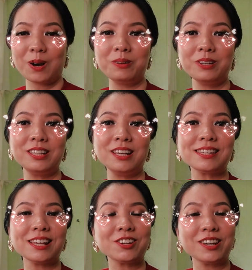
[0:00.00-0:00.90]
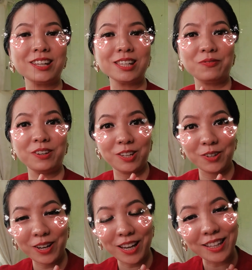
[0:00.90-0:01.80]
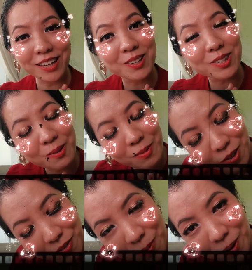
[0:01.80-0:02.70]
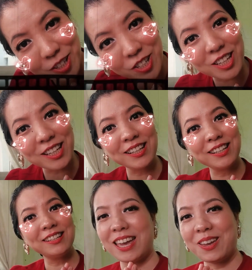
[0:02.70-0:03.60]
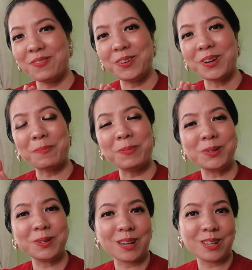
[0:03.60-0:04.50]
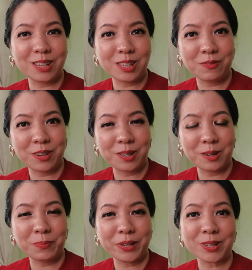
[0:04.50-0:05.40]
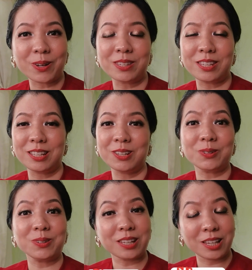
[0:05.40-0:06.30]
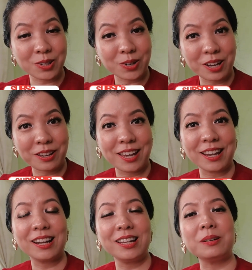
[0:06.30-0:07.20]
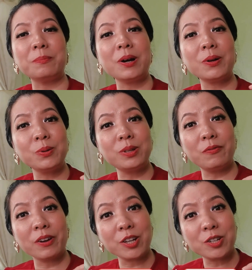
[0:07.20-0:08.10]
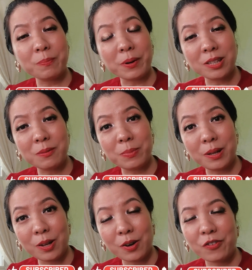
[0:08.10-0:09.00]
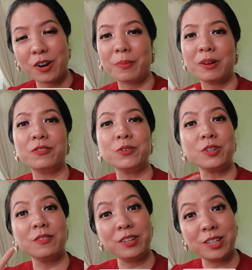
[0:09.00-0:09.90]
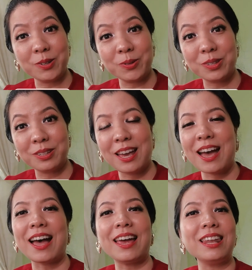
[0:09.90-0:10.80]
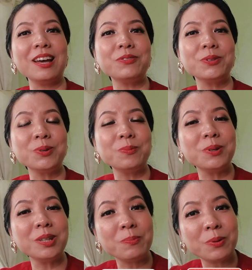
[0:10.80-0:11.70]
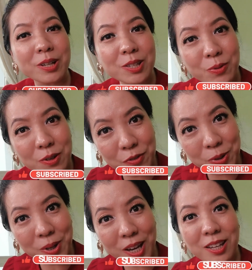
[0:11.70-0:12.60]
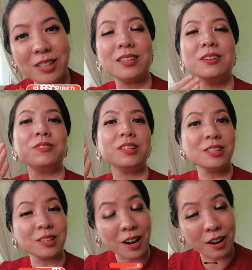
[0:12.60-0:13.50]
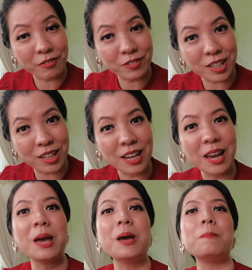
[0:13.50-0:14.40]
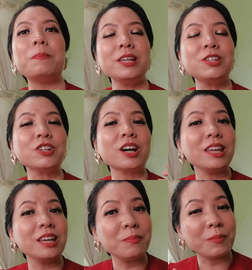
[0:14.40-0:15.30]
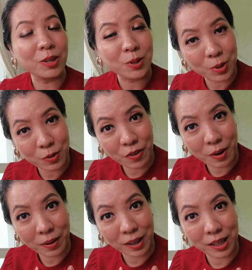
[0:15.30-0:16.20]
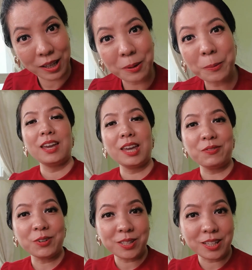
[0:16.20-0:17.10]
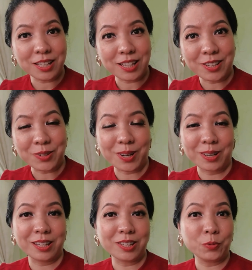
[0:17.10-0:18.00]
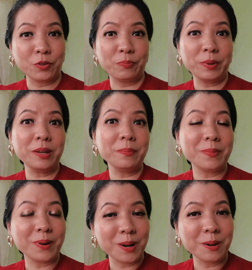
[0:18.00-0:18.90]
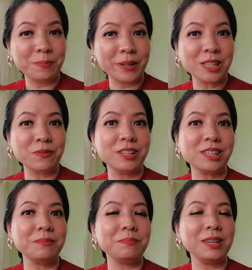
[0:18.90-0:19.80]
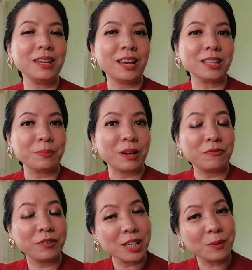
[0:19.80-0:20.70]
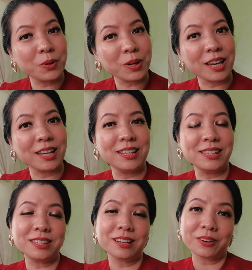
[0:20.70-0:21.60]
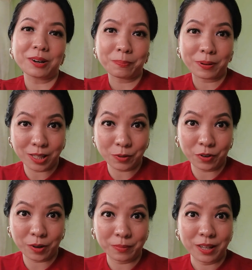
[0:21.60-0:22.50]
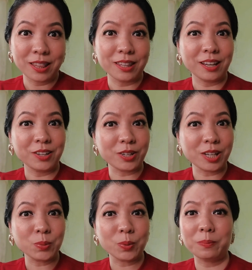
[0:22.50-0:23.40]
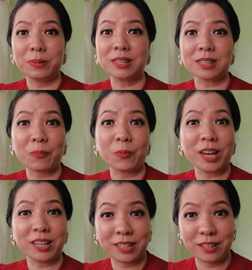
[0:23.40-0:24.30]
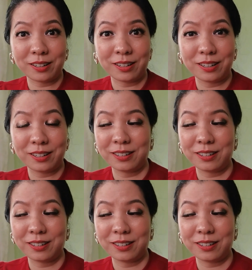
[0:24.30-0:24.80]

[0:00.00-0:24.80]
Hope you dears enjoyed this video and thank you so much for watching. If you happen to like this video, please consider to subscribe and click the bell notification button below for my future videos. I love to do beauty products review, and if this is your cup of tea, please join in my YouTube family. If you dears like to connect with me more, please visit me at my Facebook and Instagram platform. The address will be somewhere here.